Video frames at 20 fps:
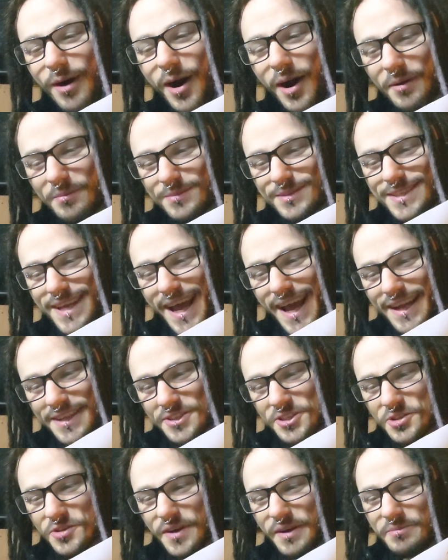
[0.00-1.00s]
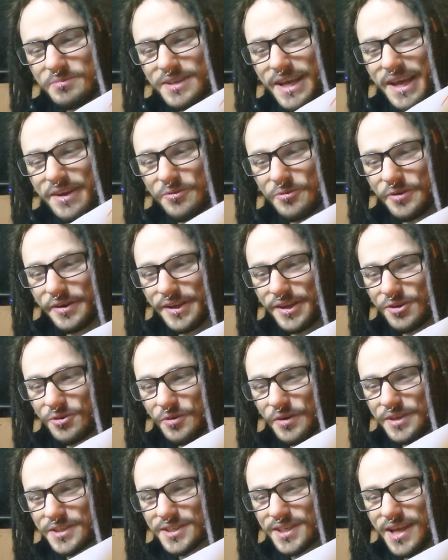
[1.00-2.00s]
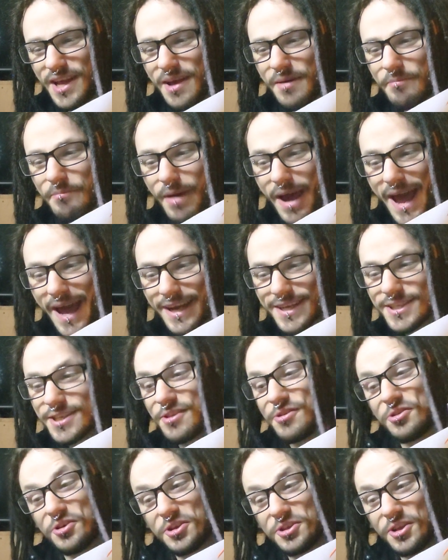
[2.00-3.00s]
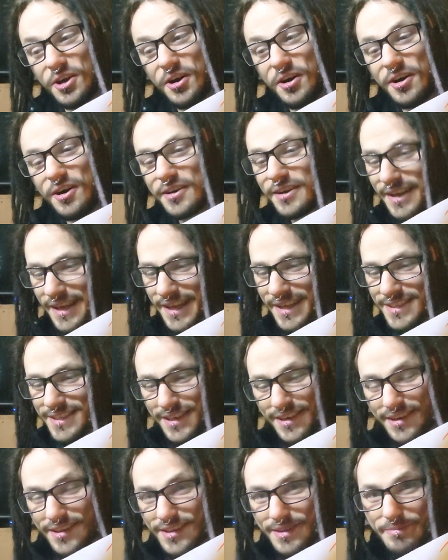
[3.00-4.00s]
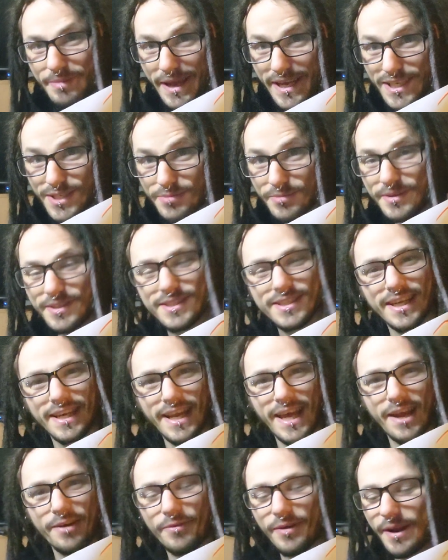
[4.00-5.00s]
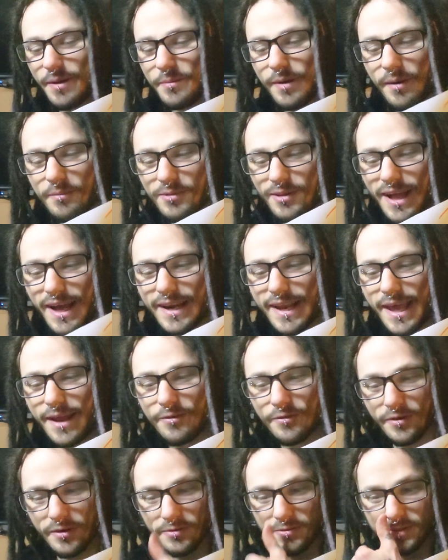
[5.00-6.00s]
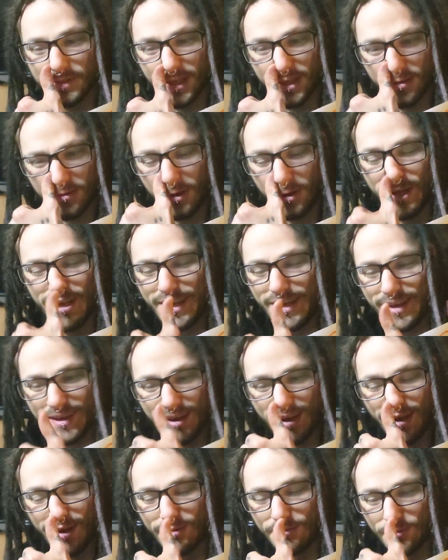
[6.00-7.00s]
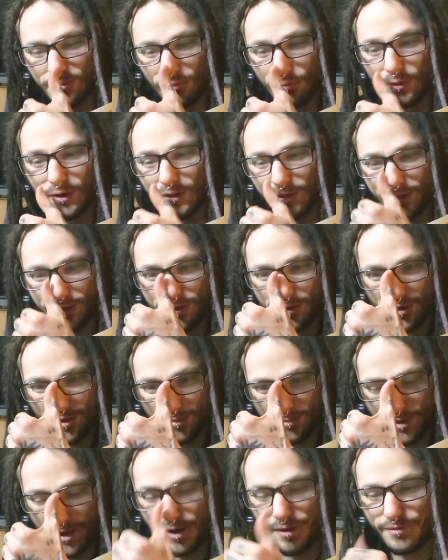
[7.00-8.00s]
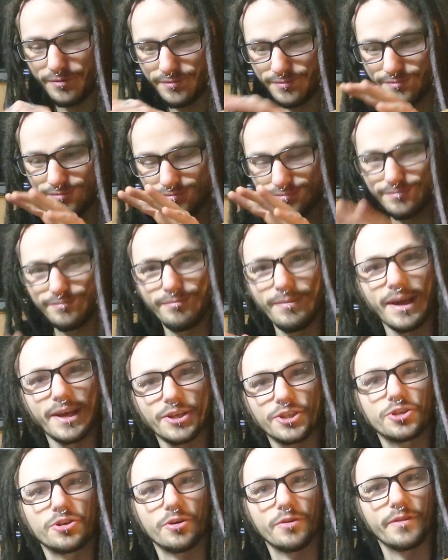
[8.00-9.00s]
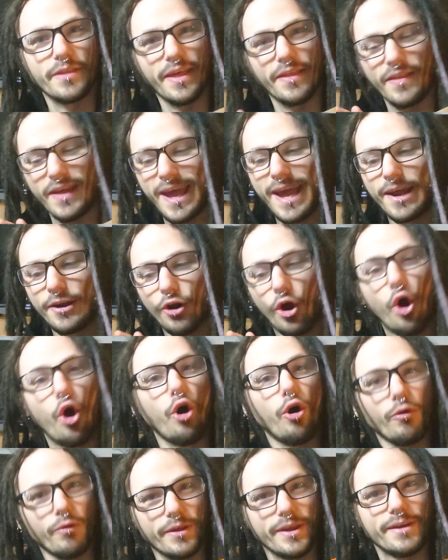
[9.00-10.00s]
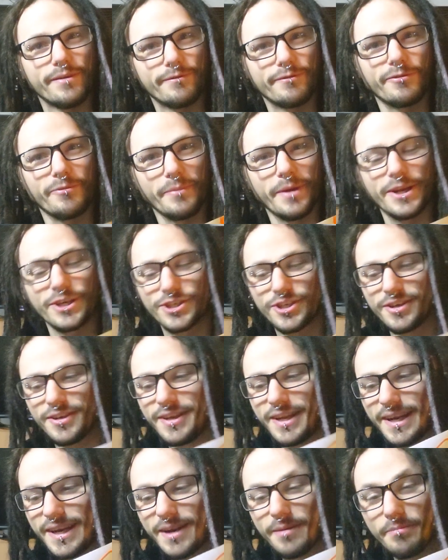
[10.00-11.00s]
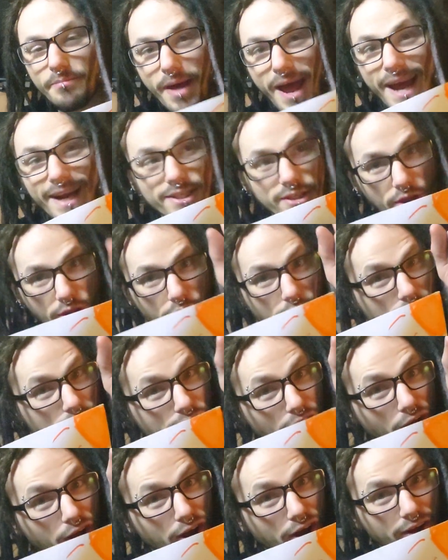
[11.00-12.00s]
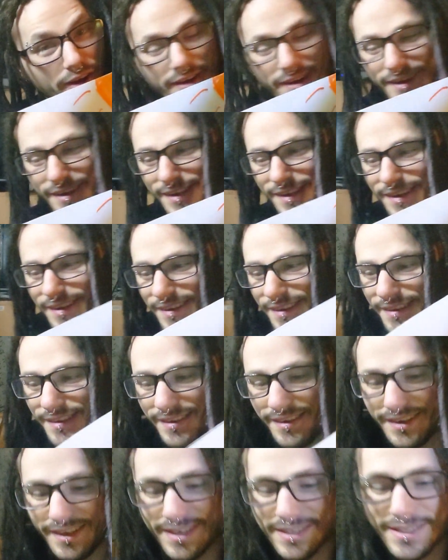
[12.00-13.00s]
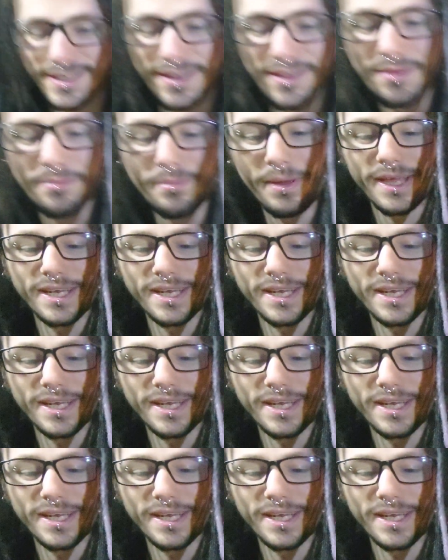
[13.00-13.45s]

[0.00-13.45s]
Mom, Dad, screamed Henry and Chris. Max, the dog, isn't in the basement, said Henry. I'm, I'm glad Henry was like um, really good about making sure that they had all the information needed. Max, the dog, isn't in the